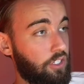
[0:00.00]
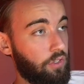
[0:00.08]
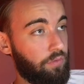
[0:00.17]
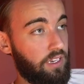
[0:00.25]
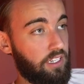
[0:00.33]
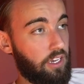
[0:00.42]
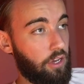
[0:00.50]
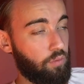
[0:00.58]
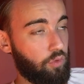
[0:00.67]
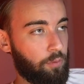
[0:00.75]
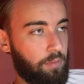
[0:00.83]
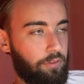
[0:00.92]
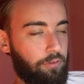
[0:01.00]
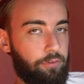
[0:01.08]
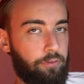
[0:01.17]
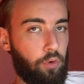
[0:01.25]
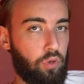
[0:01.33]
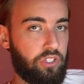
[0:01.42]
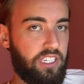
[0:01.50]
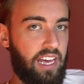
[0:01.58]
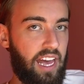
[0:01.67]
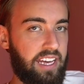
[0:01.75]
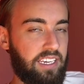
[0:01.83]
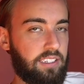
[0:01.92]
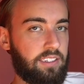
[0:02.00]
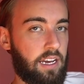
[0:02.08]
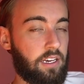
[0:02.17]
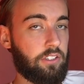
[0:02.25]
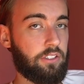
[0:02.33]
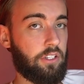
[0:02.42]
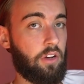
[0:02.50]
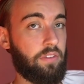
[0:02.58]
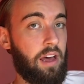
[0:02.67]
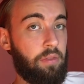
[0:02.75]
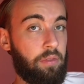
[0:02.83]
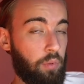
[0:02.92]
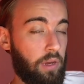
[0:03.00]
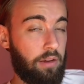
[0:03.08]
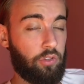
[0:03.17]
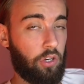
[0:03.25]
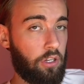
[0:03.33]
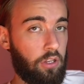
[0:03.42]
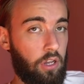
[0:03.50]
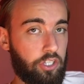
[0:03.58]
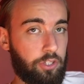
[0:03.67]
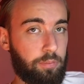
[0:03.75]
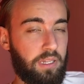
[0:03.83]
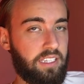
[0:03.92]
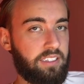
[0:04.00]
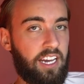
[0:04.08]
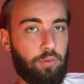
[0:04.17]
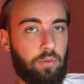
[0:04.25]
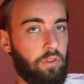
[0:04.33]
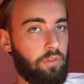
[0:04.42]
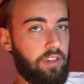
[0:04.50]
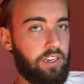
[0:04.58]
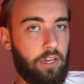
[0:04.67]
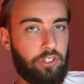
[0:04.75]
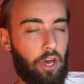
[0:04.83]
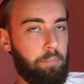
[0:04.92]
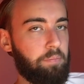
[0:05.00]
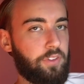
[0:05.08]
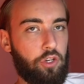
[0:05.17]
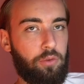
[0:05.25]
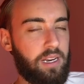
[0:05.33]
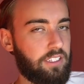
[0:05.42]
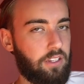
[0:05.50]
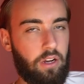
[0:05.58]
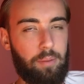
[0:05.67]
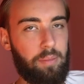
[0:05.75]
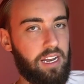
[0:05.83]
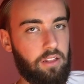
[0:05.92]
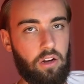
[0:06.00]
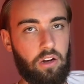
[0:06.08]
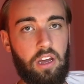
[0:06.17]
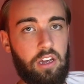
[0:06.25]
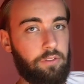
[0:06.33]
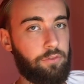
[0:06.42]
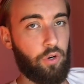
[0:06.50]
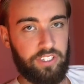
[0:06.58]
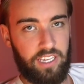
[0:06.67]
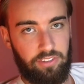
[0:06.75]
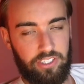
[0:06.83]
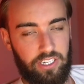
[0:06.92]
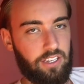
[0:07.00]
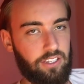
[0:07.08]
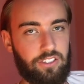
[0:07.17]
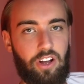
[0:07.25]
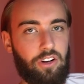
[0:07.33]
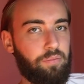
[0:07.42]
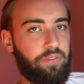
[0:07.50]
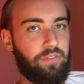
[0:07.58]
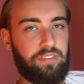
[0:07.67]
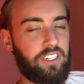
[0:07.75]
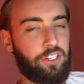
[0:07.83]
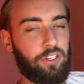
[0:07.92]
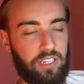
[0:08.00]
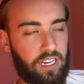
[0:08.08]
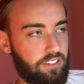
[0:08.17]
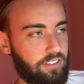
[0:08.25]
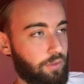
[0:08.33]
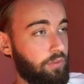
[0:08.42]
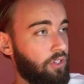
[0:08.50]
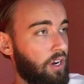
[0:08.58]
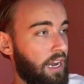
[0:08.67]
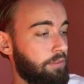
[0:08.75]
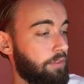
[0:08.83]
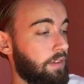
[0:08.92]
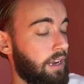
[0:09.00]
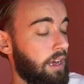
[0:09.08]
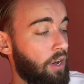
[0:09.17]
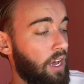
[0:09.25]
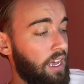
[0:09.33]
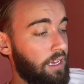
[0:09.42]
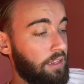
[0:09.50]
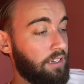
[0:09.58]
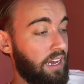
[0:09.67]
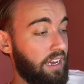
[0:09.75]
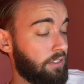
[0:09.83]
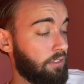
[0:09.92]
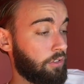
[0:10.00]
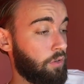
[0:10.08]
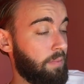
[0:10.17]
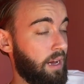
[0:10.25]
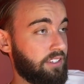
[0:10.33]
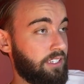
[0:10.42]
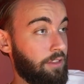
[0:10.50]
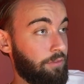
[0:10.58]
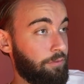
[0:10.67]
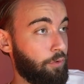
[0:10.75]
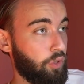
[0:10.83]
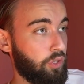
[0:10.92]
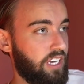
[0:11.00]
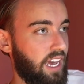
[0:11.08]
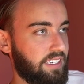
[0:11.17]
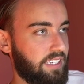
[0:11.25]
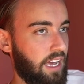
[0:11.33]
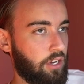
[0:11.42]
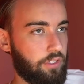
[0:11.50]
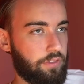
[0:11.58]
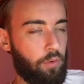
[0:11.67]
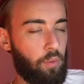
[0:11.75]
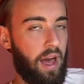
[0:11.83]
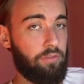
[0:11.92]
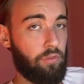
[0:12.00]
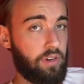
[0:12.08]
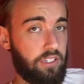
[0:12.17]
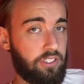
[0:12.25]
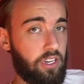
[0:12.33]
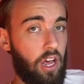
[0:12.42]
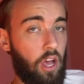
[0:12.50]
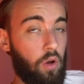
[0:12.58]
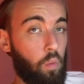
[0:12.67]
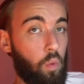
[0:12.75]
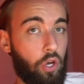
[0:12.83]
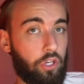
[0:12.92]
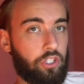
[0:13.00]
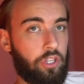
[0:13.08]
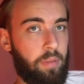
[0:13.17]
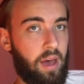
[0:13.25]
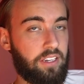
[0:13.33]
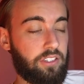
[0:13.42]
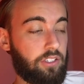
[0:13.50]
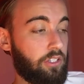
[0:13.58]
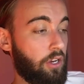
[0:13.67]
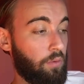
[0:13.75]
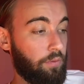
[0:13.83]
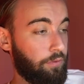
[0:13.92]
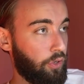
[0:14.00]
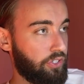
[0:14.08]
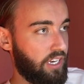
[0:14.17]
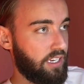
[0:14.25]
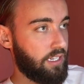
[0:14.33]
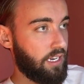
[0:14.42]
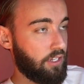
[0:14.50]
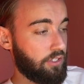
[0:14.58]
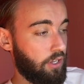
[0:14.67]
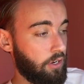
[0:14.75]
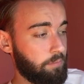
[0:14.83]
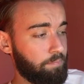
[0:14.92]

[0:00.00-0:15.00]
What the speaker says: video should be 48 seconds long. Now, we have done a lot of split tests. We've done videos that are 2 minutes long, a minute long, 47 seconds long, 52 seconds long. We've tried everything. Now, the data has come back and said that 48 seconds, for whatever reason, works the best. So 48 seconds long